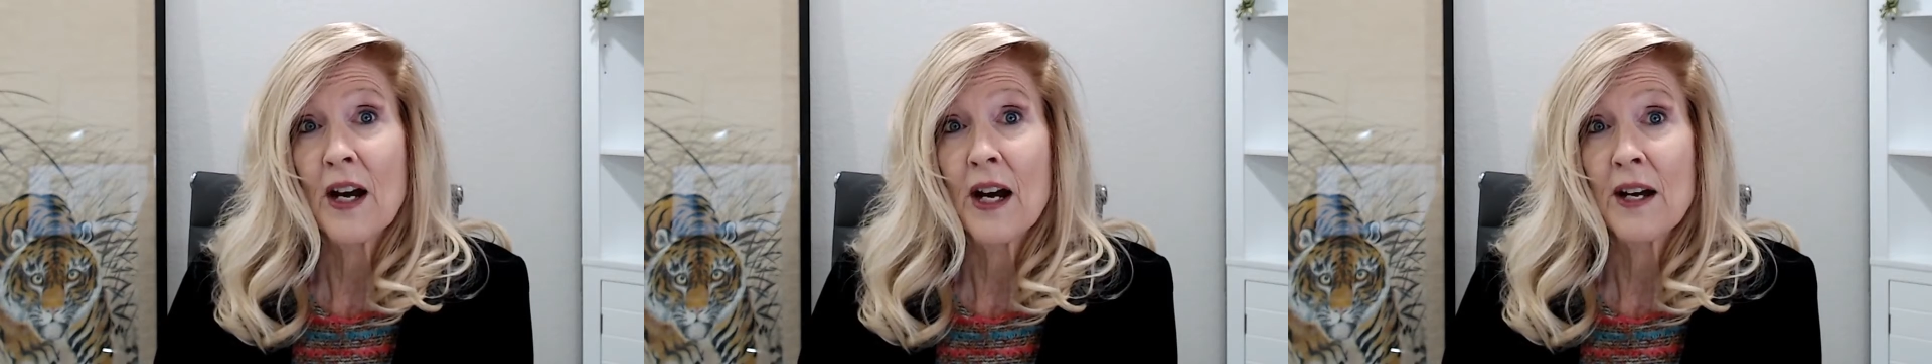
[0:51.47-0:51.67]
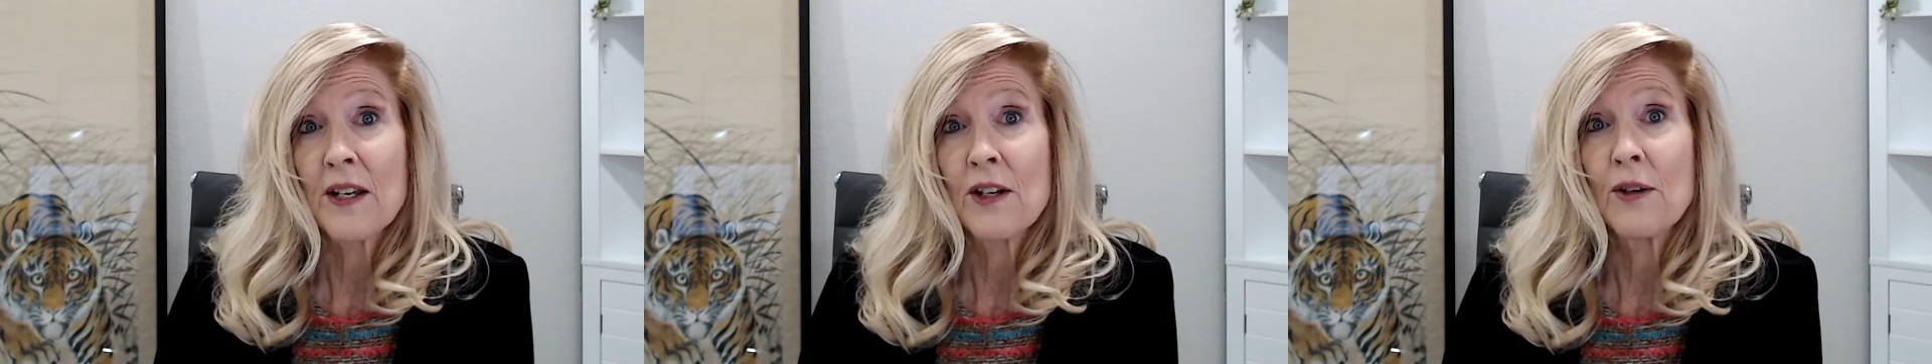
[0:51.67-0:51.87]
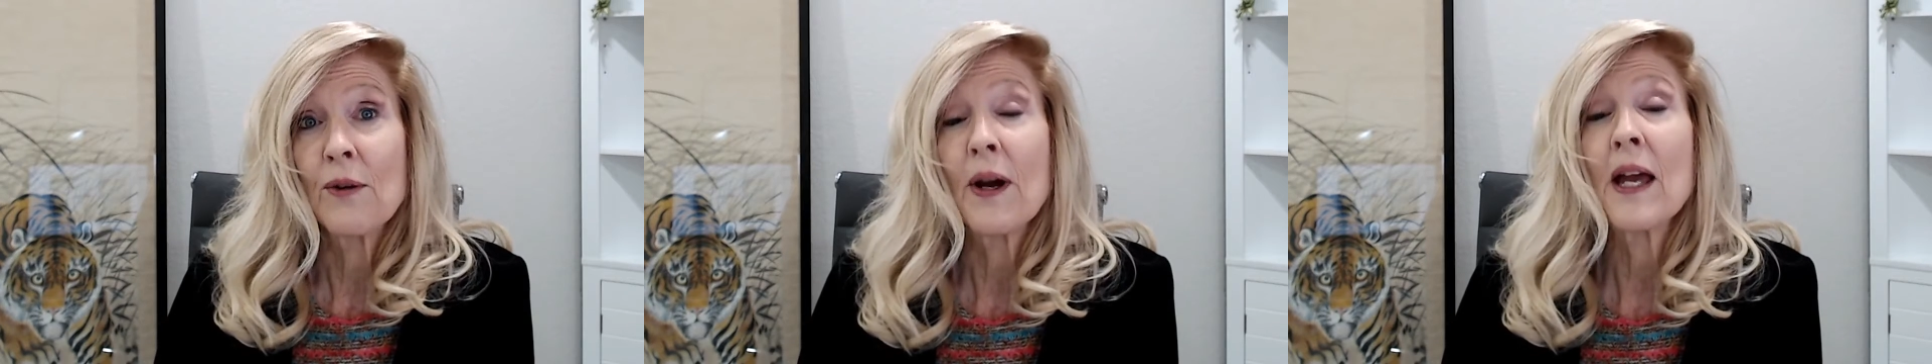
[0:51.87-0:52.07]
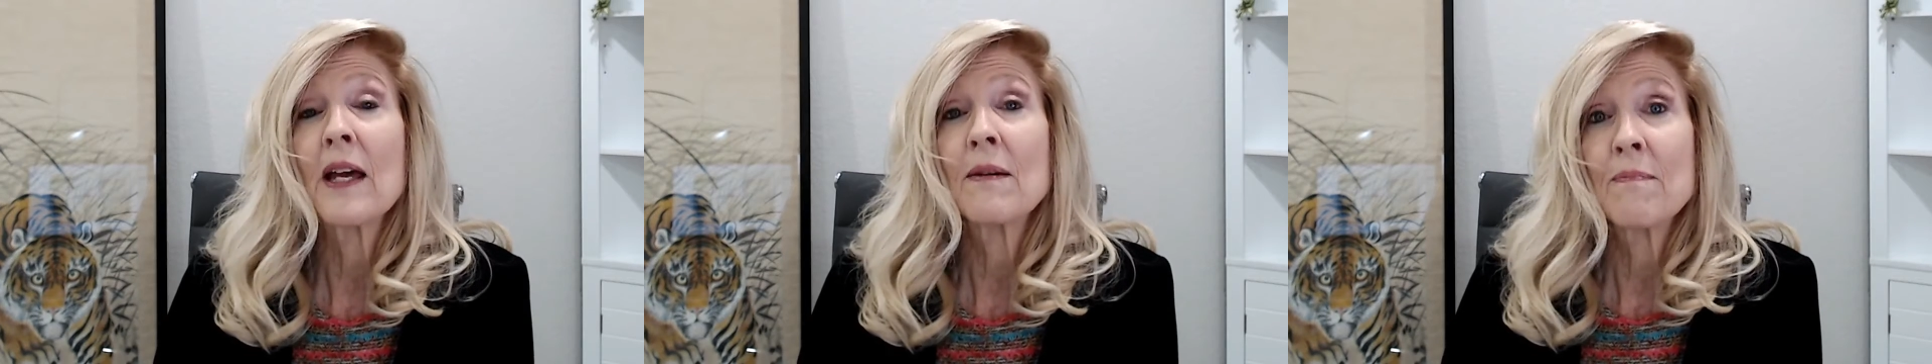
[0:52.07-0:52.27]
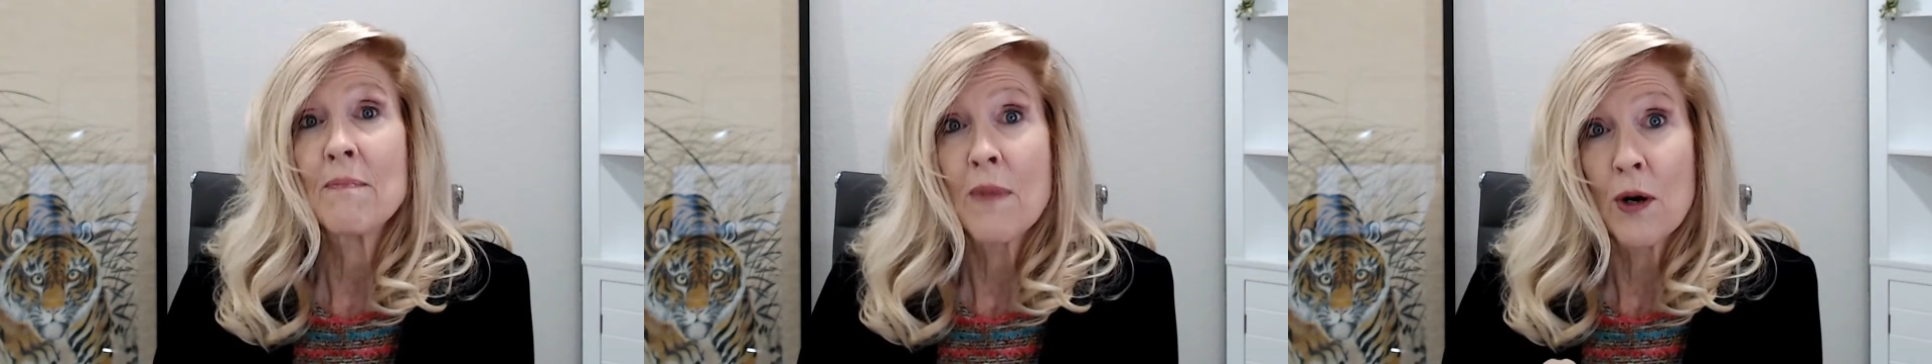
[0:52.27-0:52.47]
value
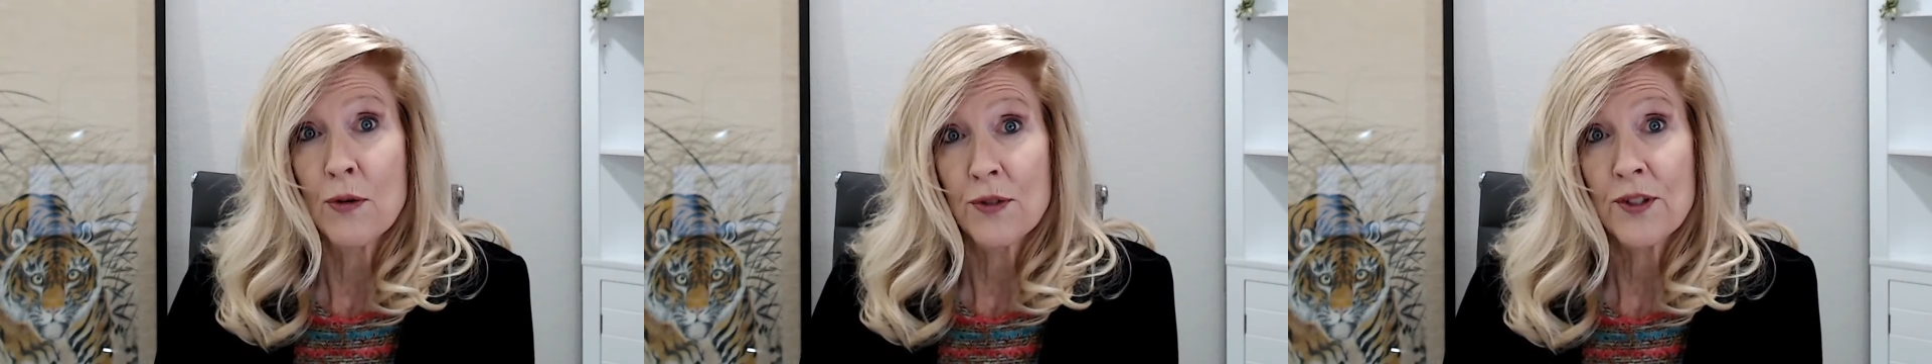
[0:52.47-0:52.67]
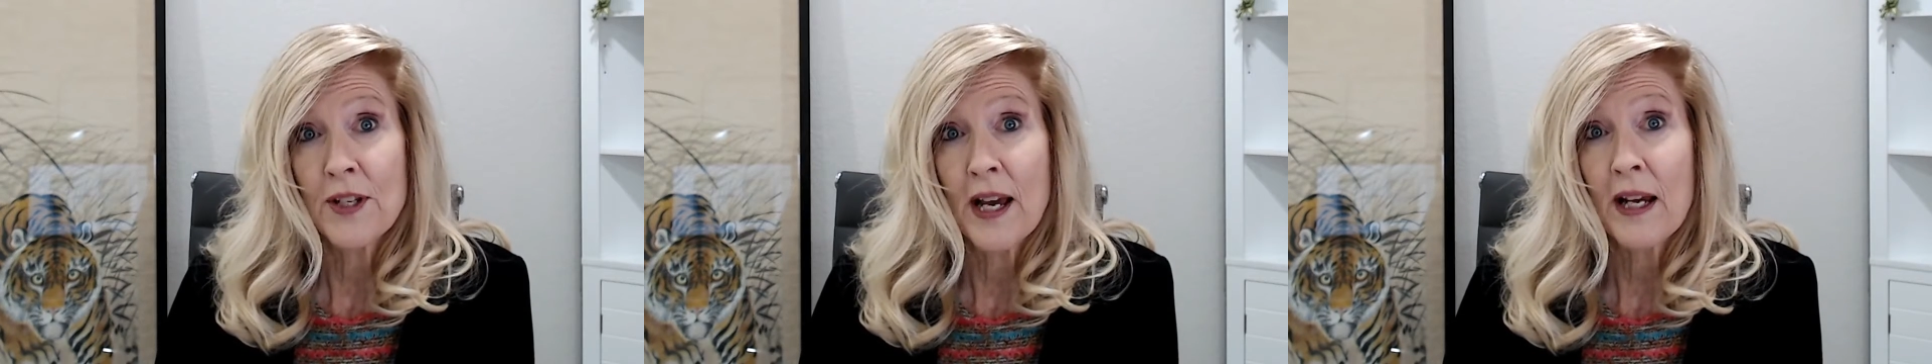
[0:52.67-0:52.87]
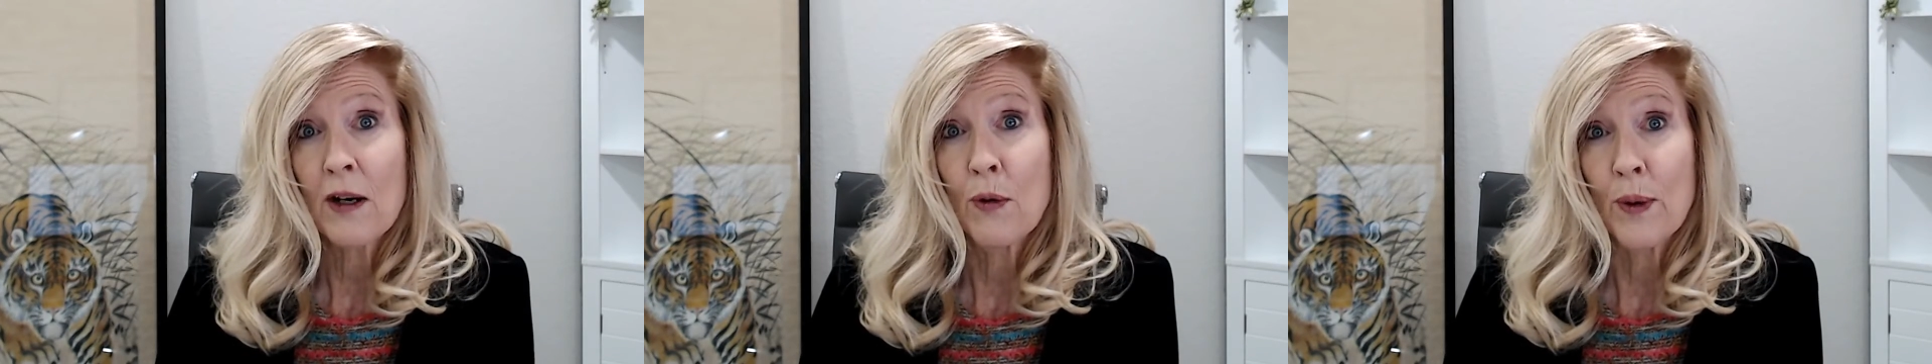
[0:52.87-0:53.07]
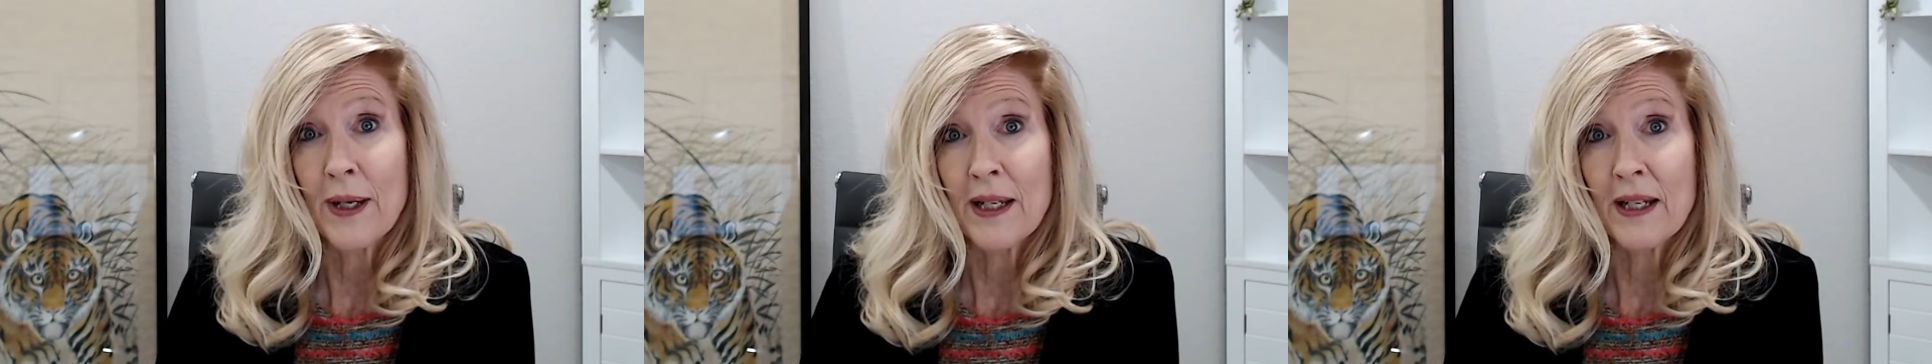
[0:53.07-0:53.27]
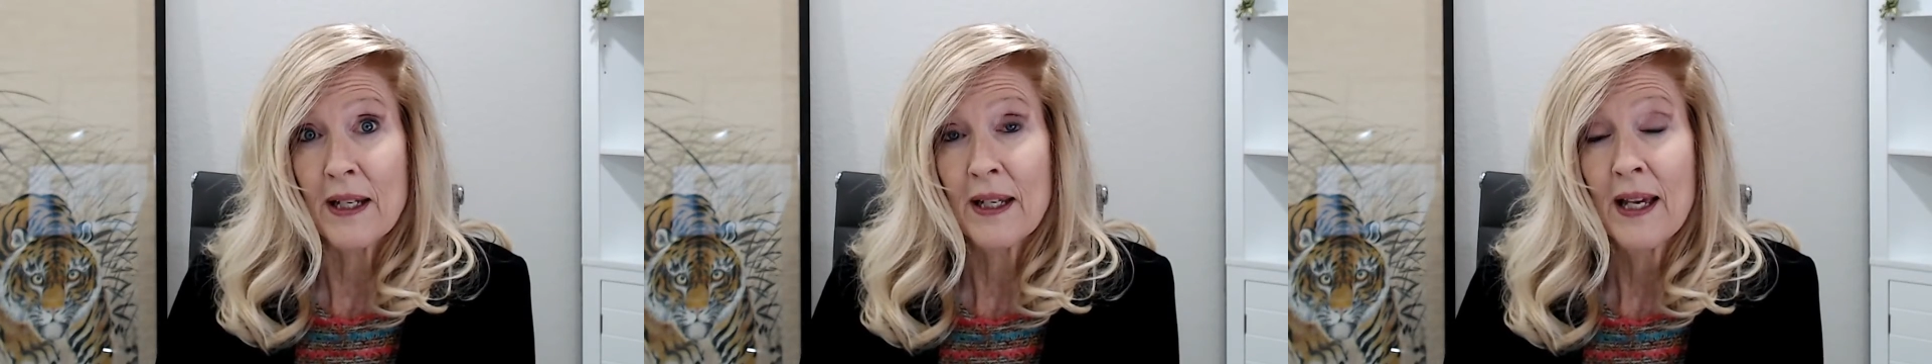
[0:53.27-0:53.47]
and most
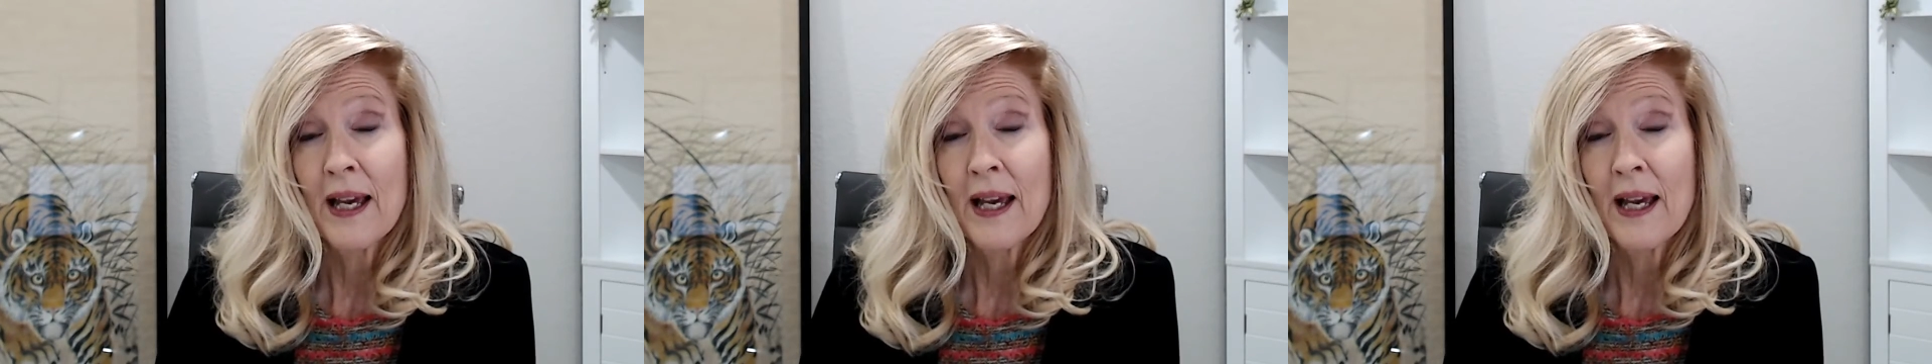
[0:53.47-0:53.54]
equity.